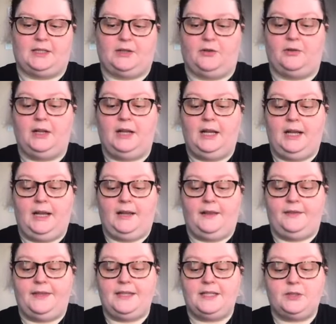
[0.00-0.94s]
So
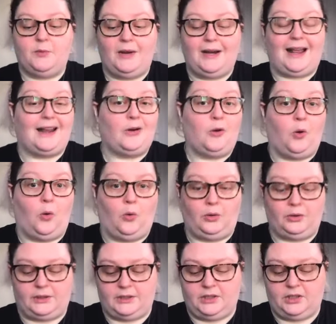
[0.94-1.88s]
this went on
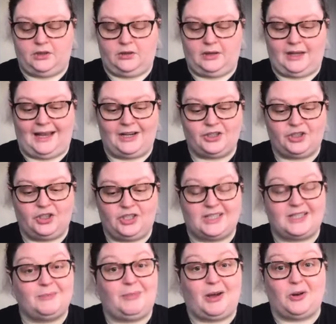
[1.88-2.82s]
hold until actually
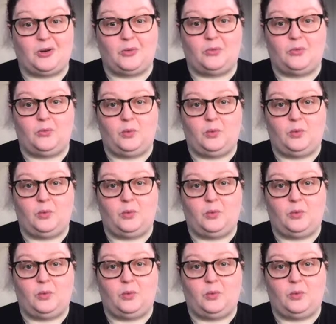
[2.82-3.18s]
just about a